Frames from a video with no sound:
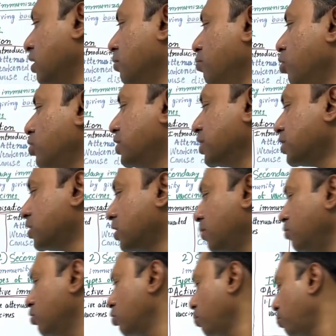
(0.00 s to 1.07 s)
immune
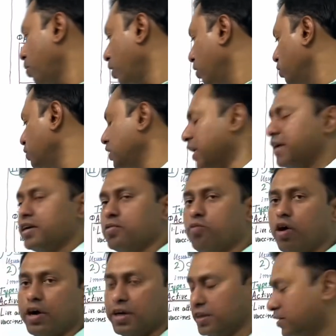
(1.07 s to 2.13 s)
system to produce
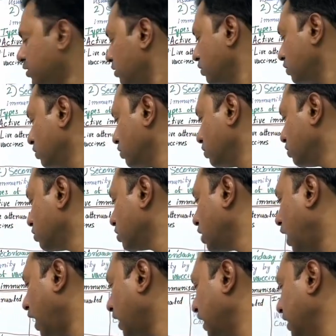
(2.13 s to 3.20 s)
antibodies
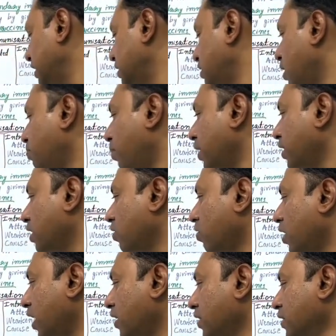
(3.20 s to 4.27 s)
against the
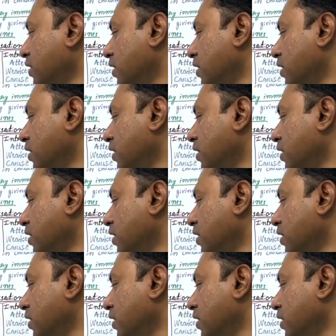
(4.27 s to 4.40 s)
particular